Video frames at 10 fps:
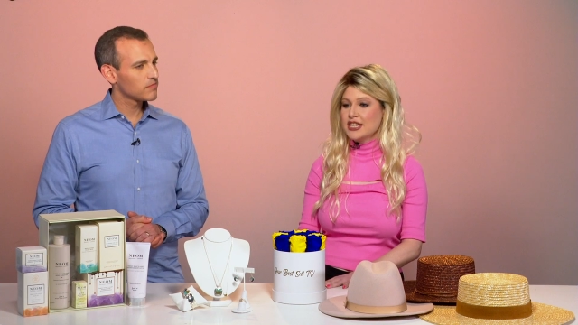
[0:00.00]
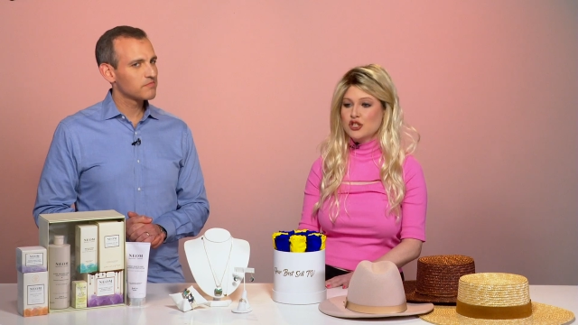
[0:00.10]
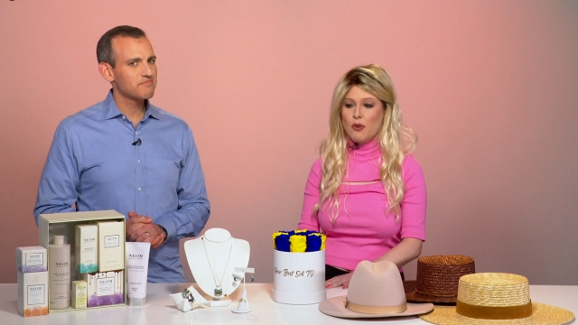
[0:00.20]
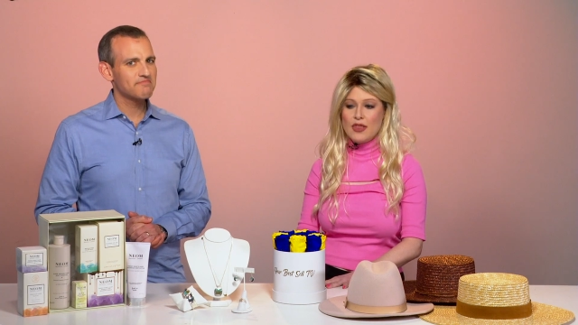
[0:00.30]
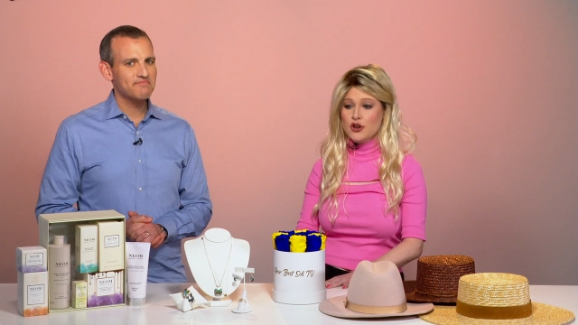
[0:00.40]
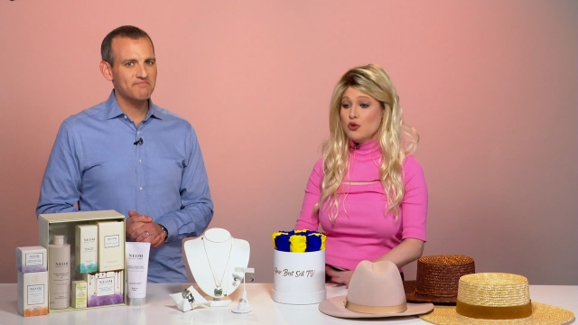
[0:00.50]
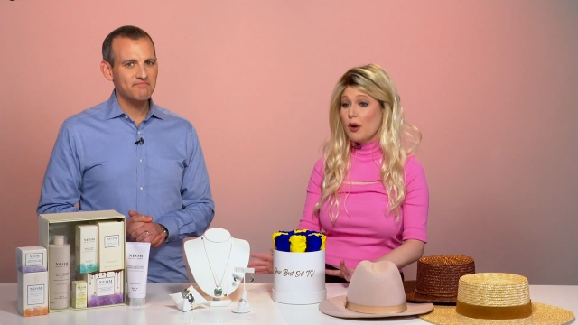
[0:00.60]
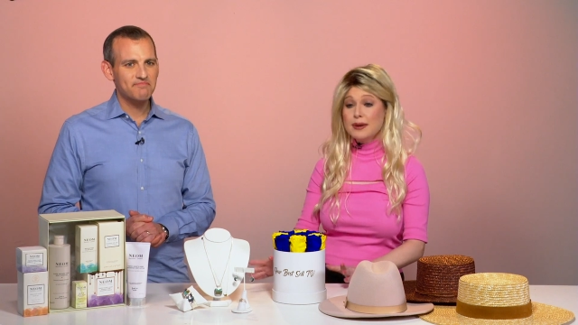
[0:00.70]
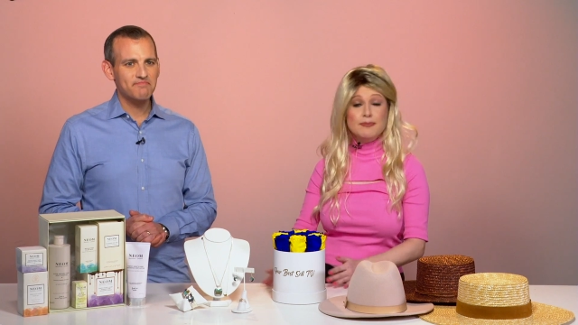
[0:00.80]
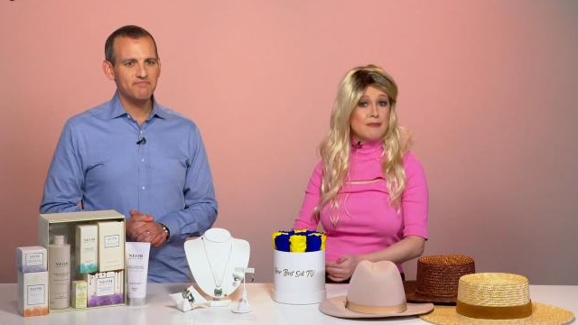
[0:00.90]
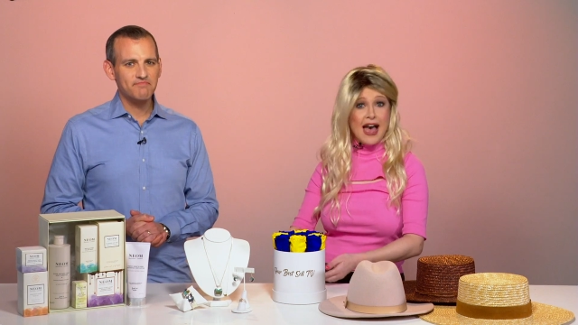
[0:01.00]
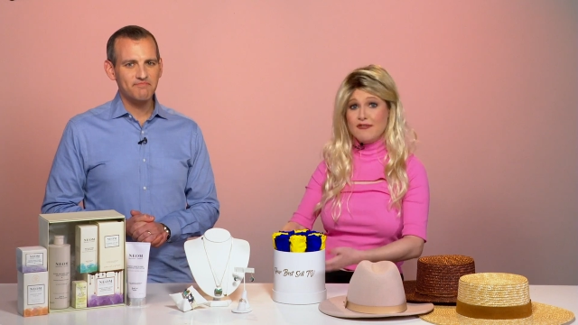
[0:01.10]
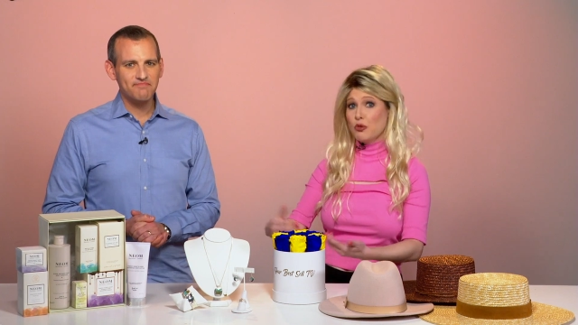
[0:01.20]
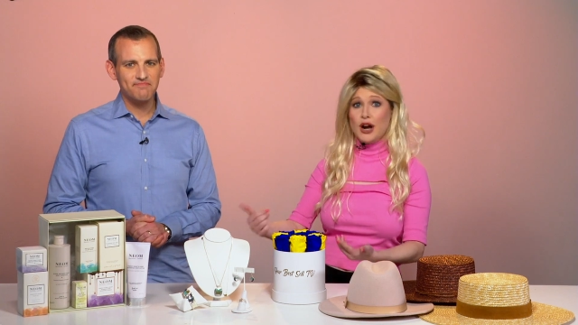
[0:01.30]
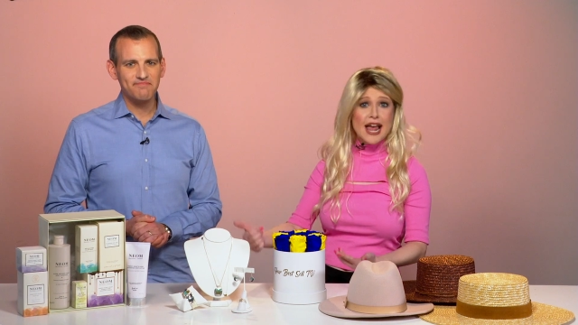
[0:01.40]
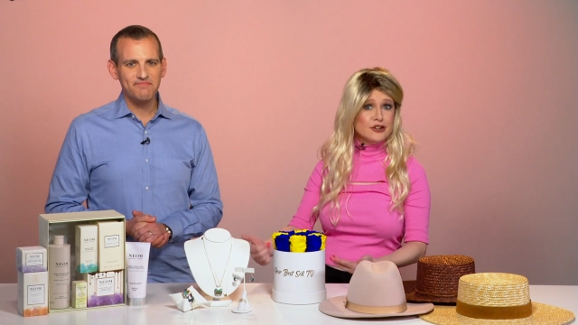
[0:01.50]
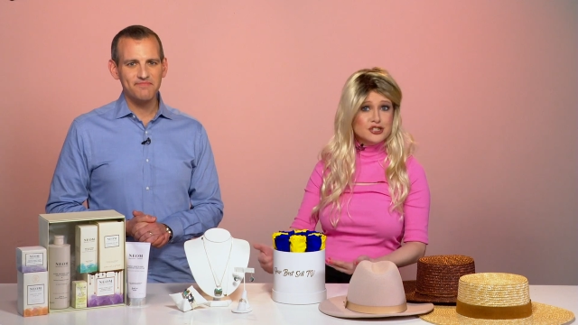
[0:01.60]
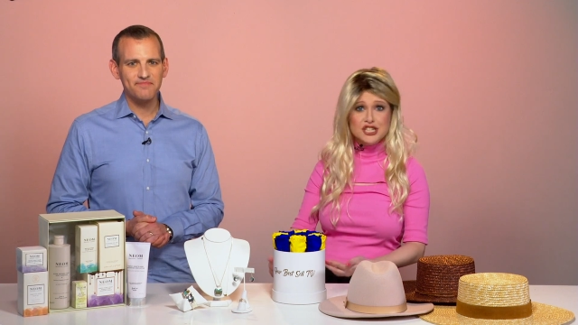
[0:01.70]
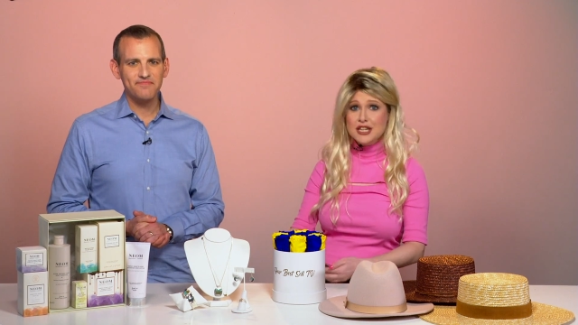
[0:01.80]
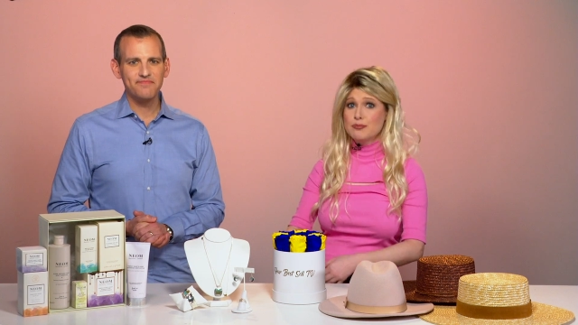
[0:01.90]
Speaker 1: So whether you want to have more
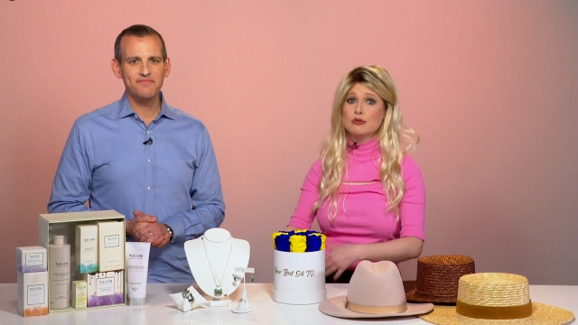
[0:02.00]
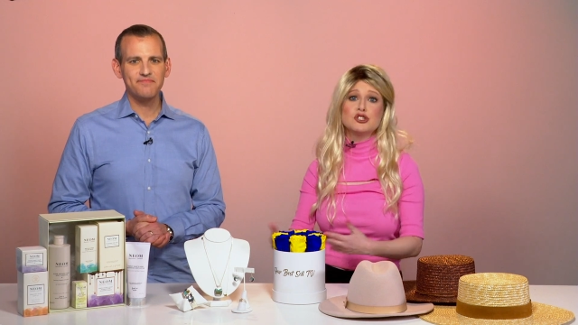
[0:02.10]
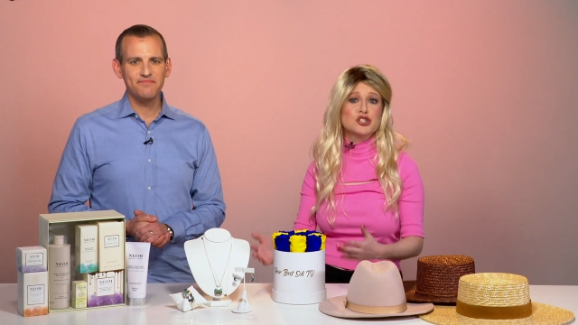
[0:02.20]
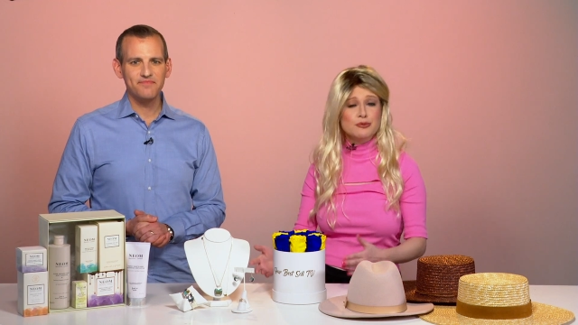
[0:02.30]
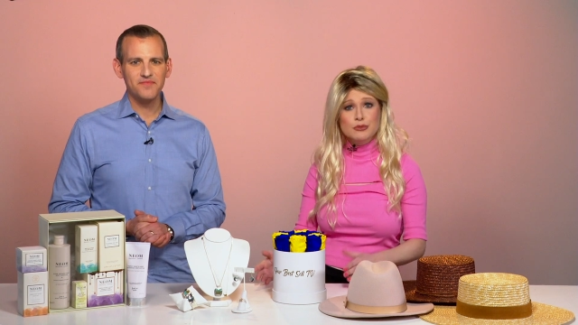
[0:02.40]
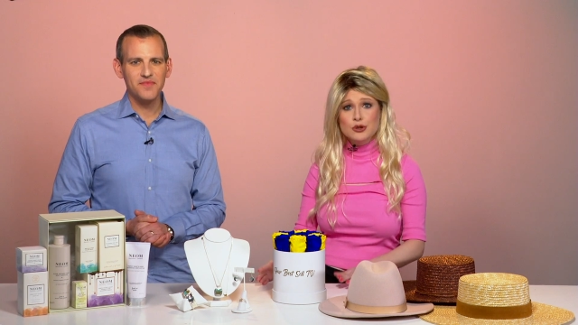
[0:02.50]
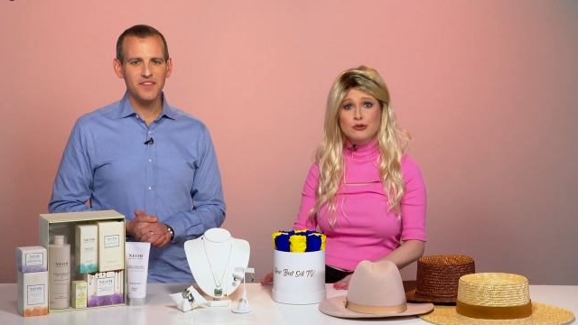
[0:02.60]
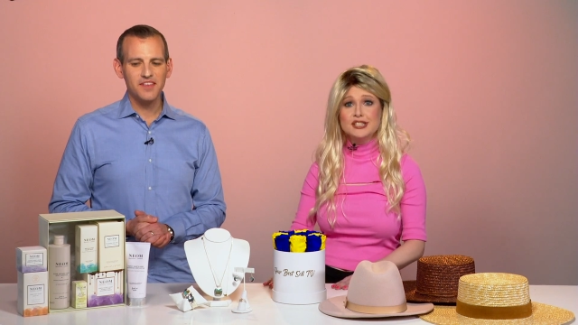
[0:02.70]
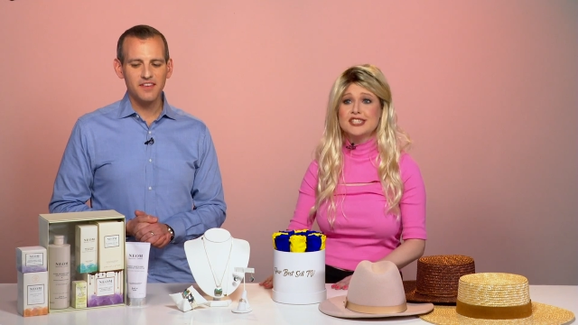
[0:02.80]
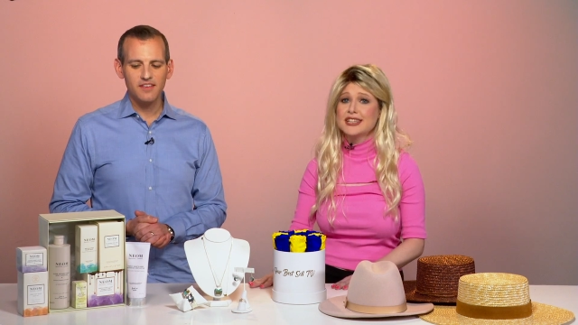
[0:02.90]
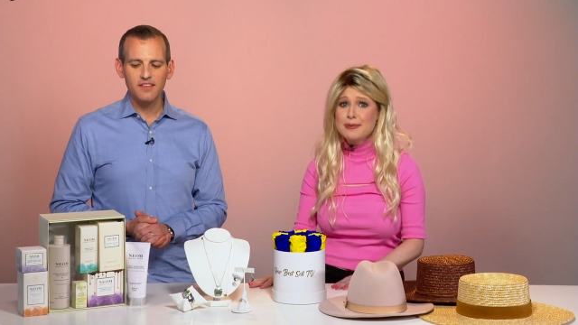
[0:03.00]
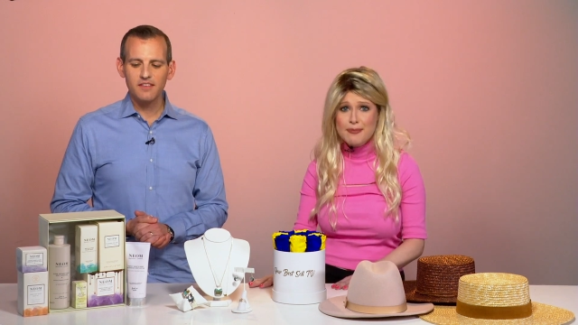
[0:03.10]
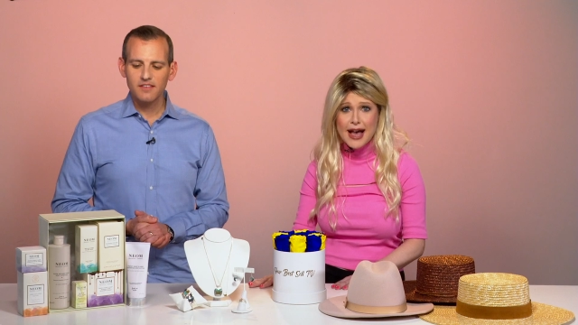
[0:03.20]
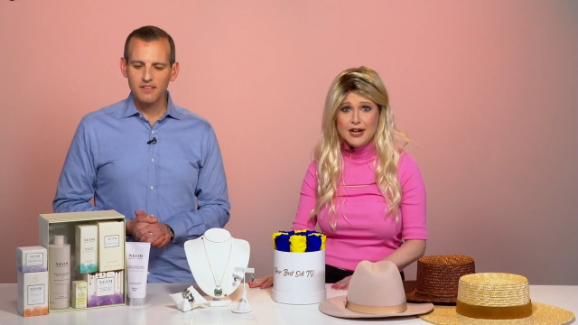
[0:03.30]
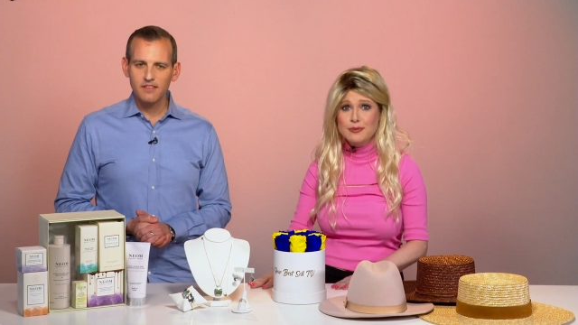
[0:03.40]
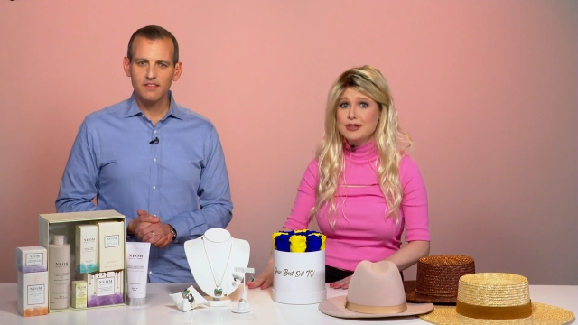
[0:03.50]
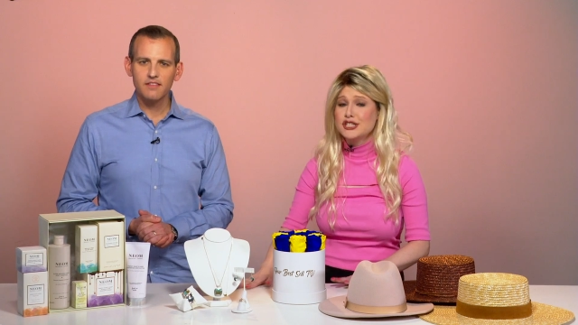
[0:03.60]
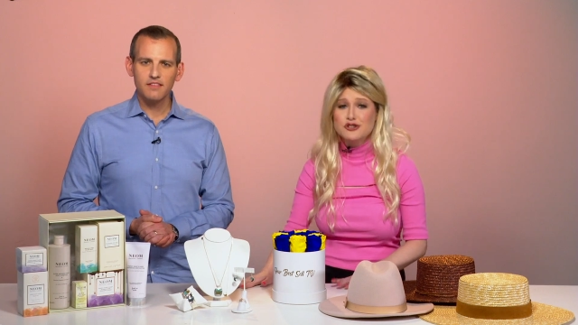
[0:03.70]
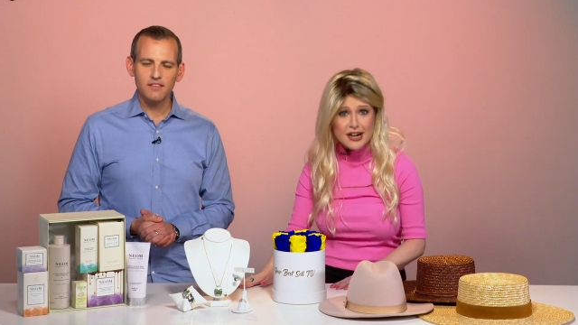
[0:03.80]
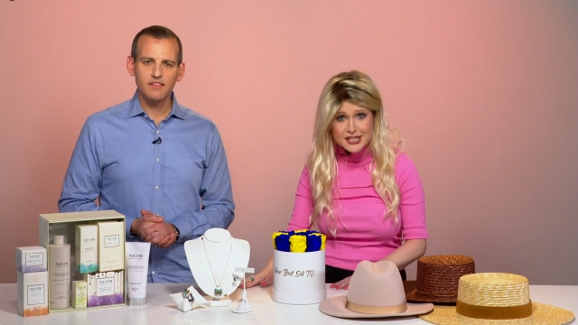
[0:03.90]
energy, boost your mood, sleep better, be
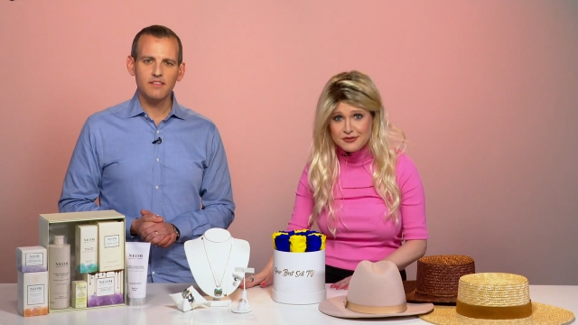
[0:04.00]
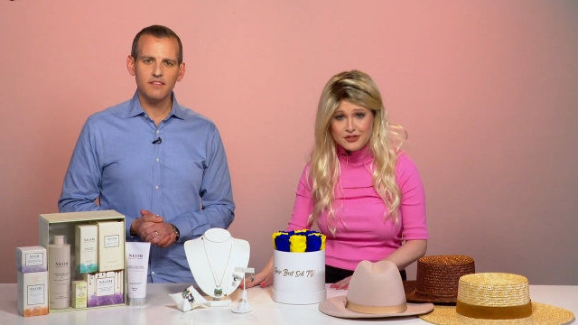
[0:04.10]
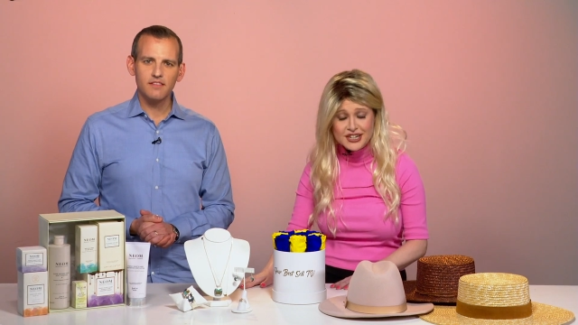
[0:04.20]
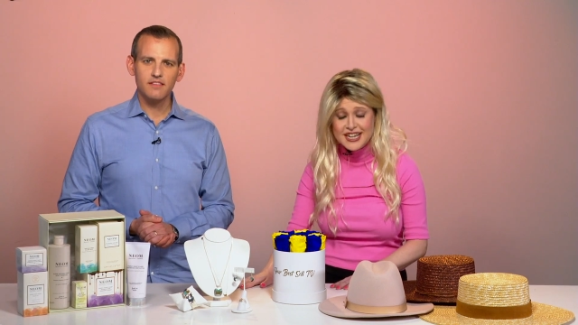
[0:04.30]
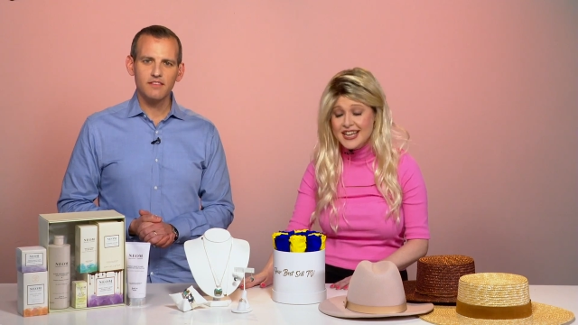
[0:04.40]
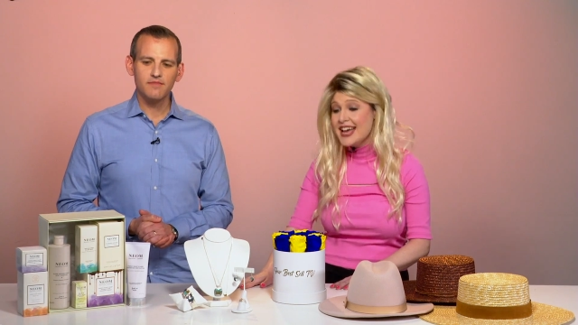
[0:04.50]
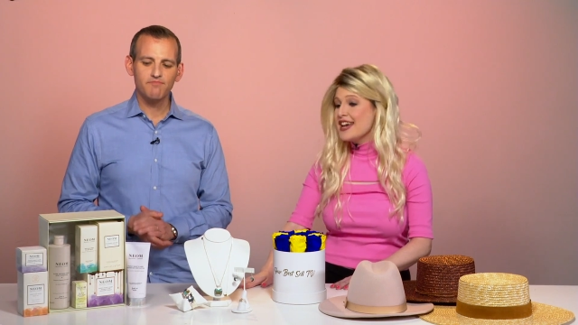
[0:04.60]
stress-free,